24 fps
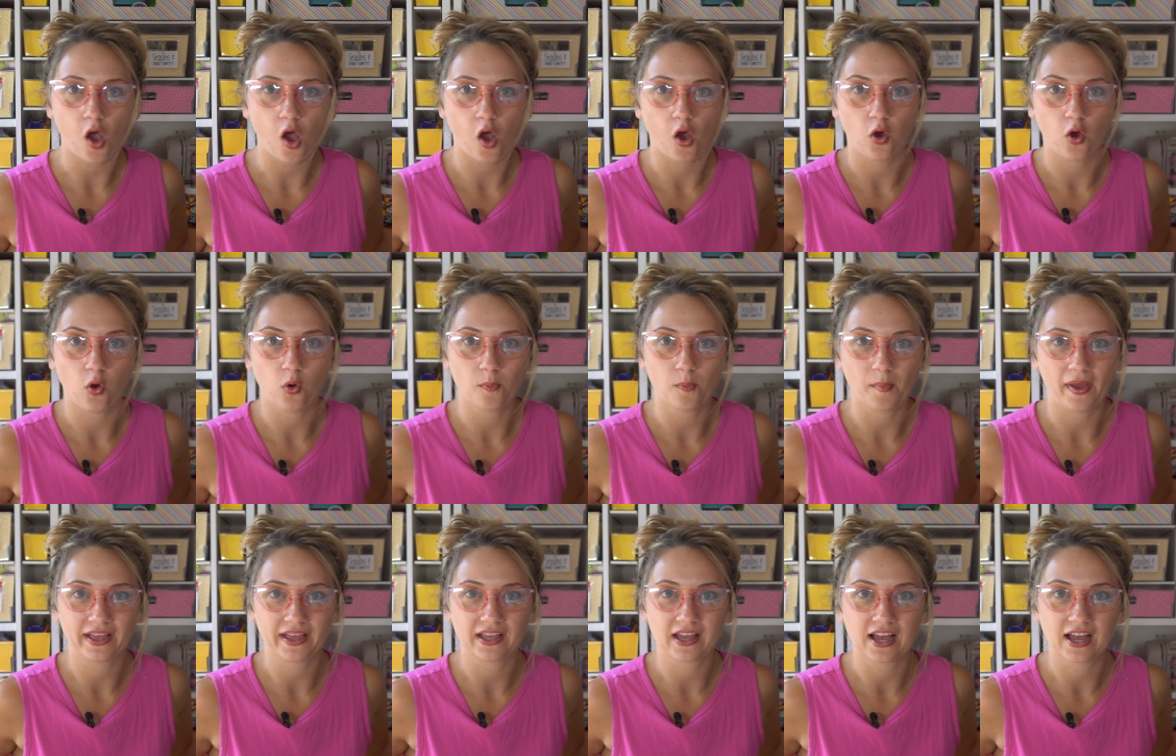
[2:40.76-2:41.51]
Oh
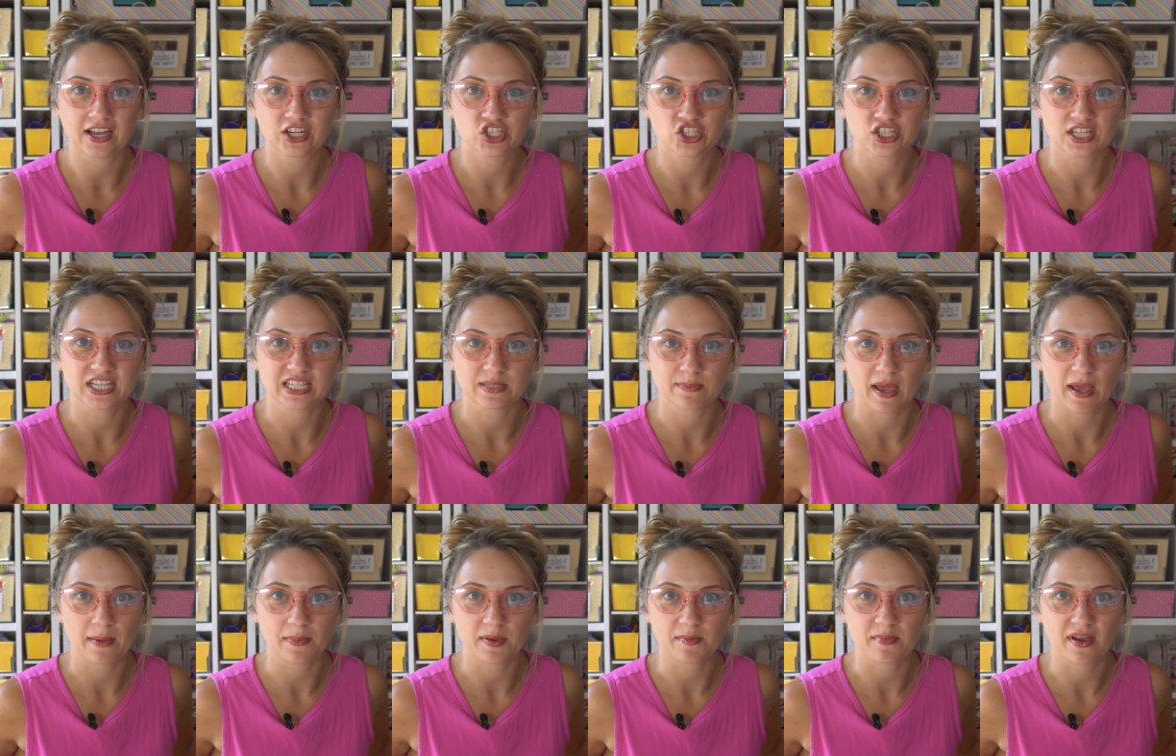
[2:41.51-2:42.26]
my gosh, this
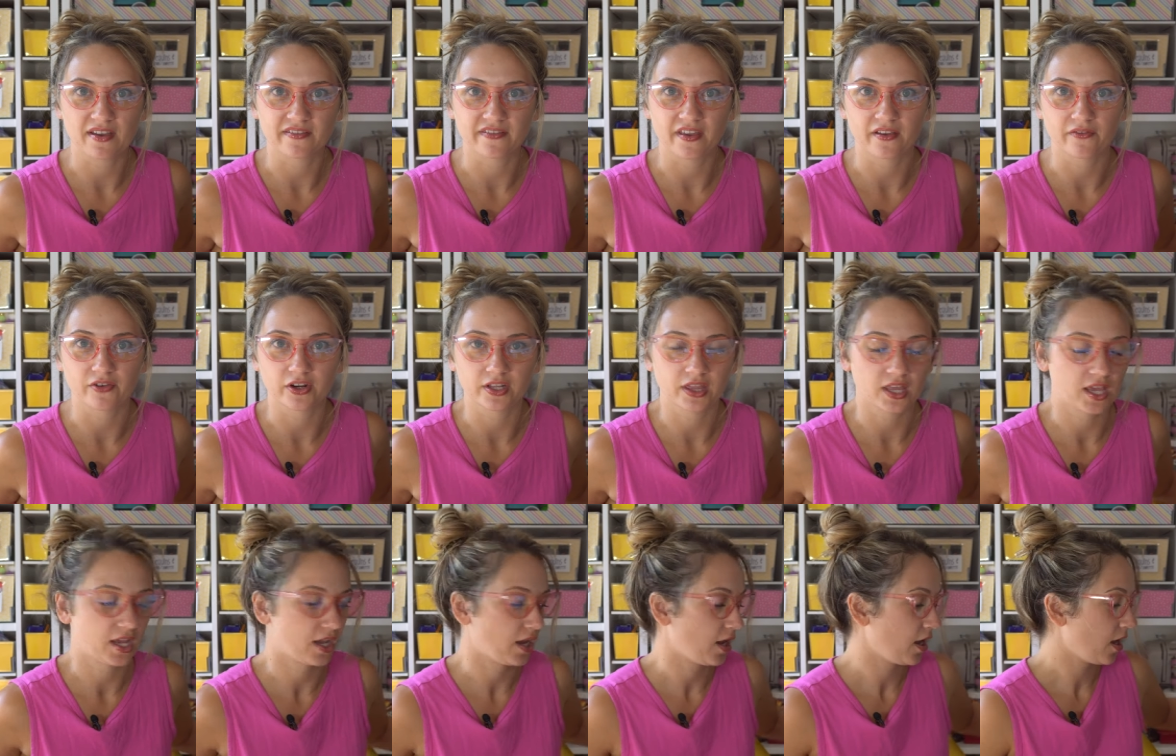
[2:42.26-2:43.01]
might be my favorite
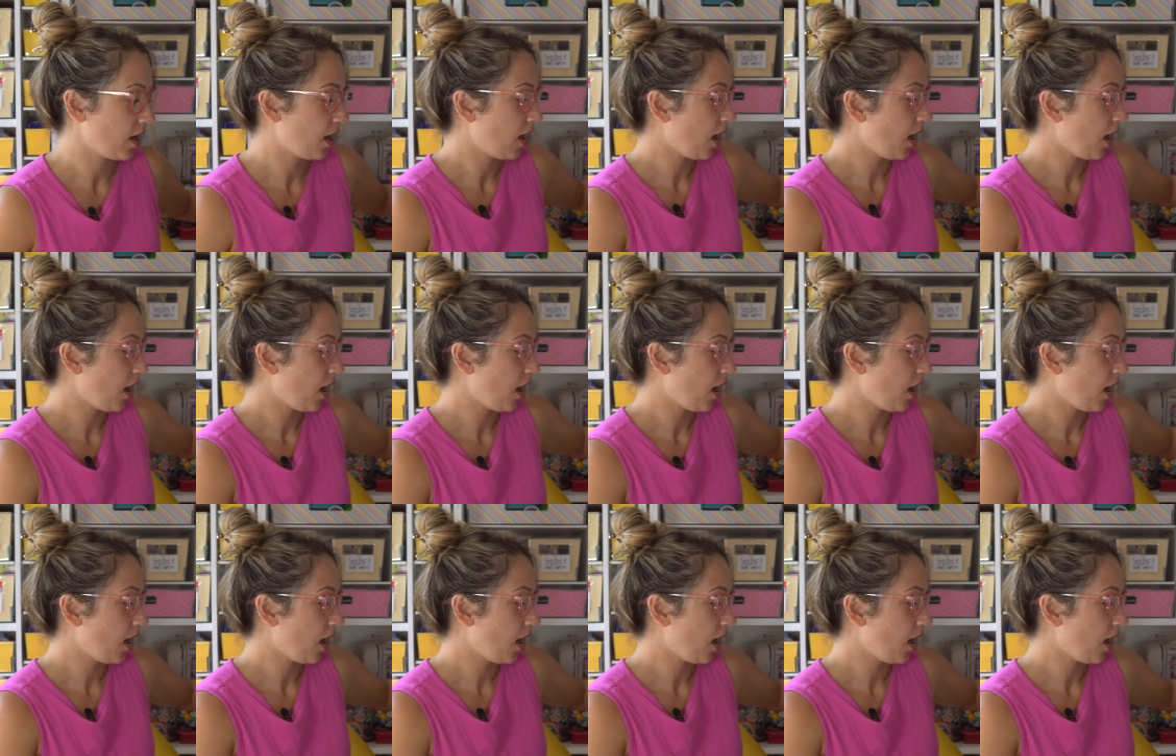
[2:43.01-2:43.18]
thing.